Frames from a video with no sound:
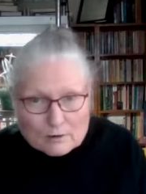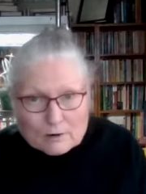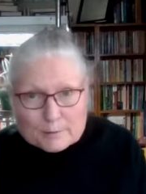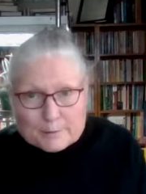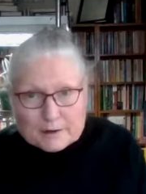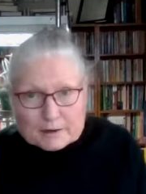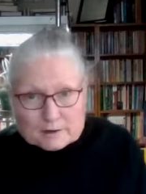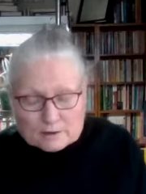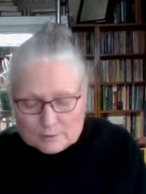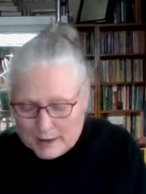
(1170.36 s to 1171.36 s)
Orpah
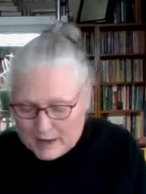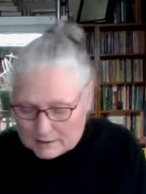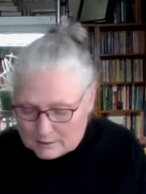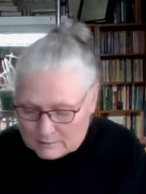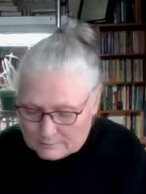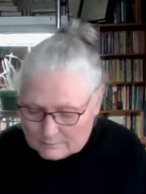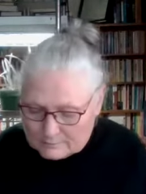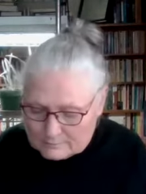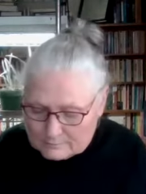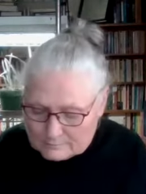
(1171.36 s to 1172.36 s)
turned back,
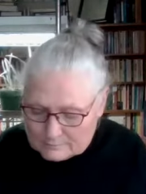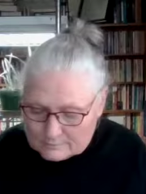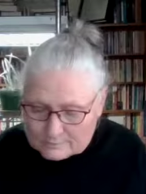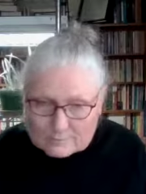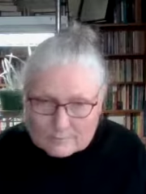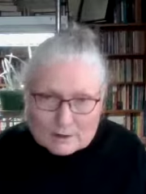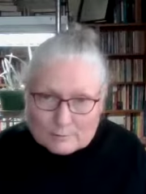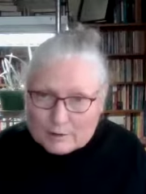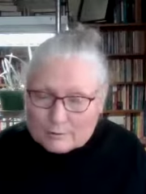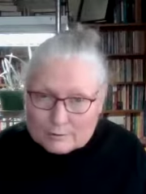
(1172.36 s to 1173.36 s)
but